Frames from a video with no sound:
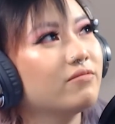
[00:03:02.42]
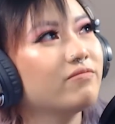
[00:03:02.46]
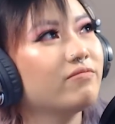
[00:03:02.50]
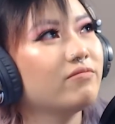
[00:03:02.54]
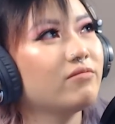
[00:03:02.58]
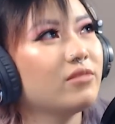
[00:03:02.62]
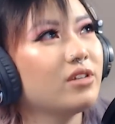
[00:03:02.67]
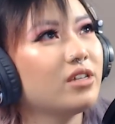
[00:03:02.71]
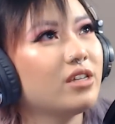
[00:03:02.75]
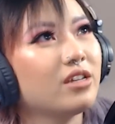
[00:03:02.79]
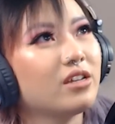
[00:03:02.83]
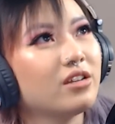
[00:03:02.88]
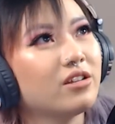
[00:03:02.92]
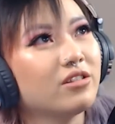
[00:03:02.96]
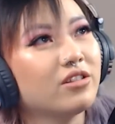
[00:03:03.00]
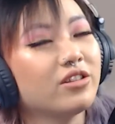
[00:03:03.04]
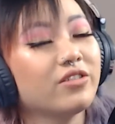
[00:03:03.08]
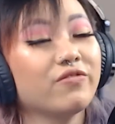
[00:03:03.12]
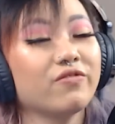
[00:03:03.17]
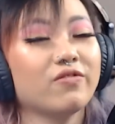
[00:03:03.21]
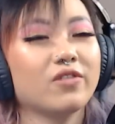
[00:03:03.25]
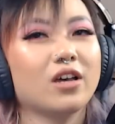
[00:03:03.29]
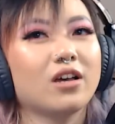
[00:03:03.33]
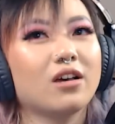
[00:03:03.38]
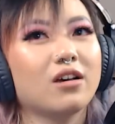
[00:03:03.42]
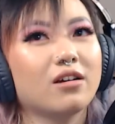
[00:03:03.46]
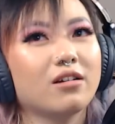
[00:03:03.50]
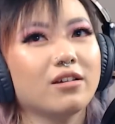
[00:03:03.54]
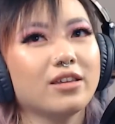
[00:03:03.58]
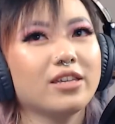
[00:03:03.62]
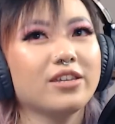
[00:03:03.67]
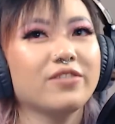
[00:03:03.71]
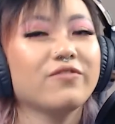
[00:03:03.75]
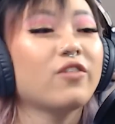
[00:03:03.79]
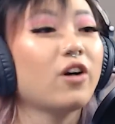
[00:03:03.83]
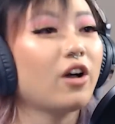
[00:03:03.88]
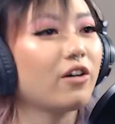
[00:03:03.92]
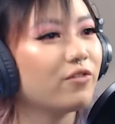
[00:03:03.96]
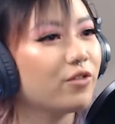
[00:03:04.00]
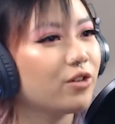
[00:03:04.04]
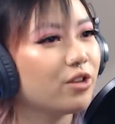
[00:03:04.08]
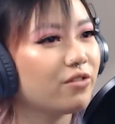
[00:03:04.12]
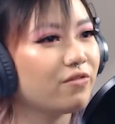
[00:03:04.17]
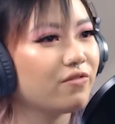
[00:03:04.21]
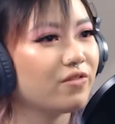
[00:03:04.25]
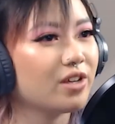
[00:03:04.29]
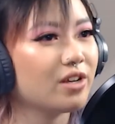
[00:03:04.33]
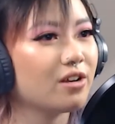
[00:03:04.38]
he fought for
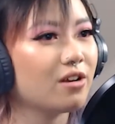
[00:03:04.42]
the